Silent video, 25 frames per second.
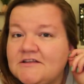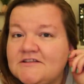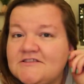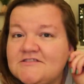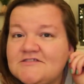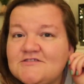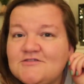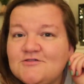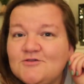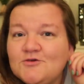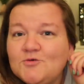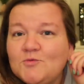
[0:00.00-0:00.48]

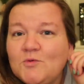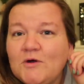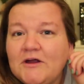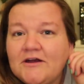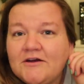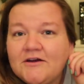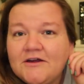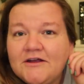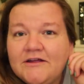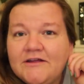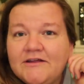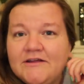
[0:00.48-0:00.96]
into
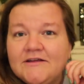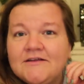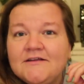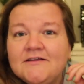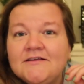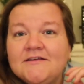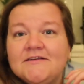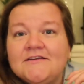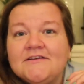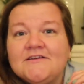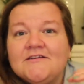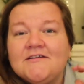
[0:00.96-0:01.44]
wearing
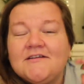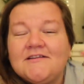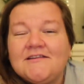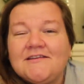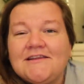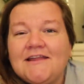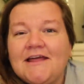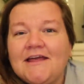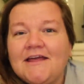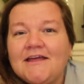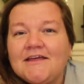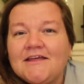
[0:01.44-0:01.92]

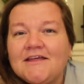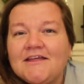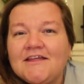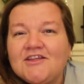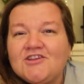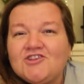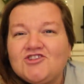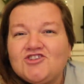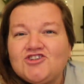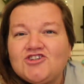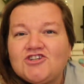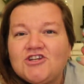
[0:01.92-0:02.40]
like
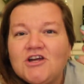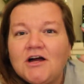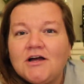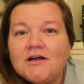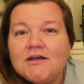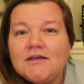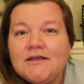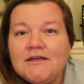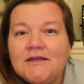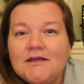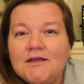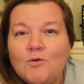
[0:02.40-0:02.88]

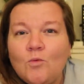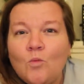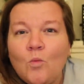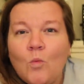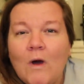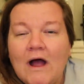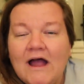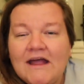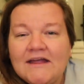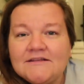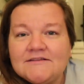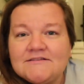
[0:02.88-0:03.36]
chunky
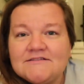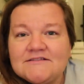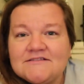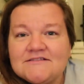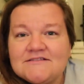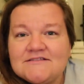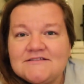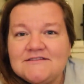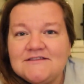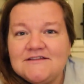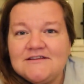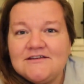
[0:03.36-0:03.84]
white
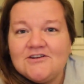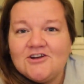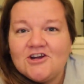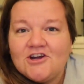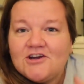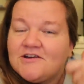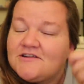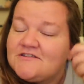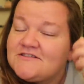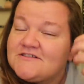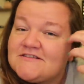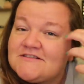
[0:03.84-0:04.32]

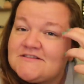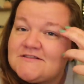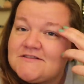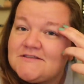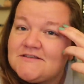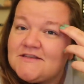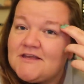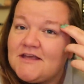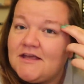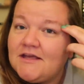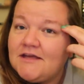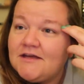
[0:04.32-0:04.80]

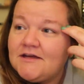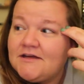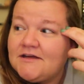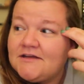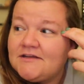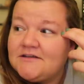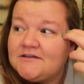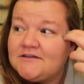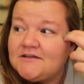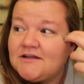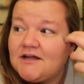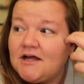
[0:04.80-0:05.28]
sneakers
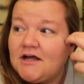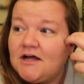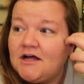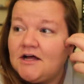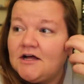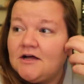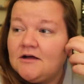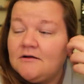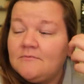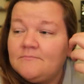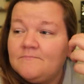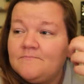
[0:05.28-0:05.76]
and
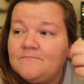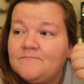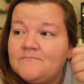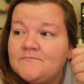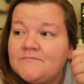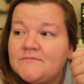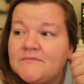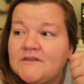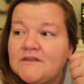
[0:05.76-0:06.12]
um,